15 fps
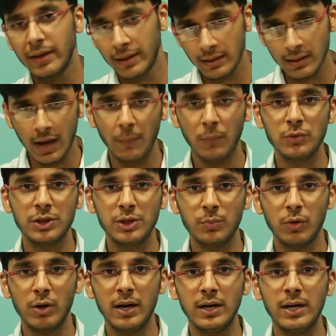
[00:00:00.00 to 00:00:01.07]
in the opposite
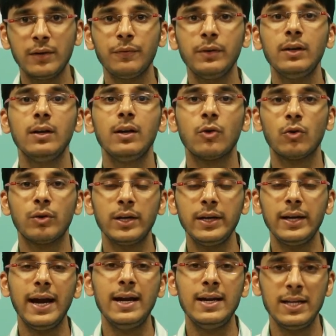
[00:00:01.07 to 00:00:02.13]
polarity, it will
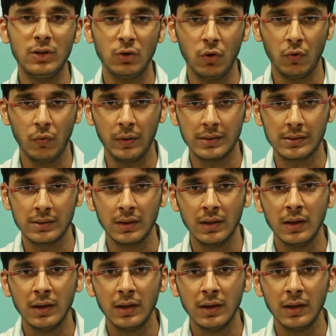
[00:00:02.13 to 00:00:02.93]
rotate anti-clockwise.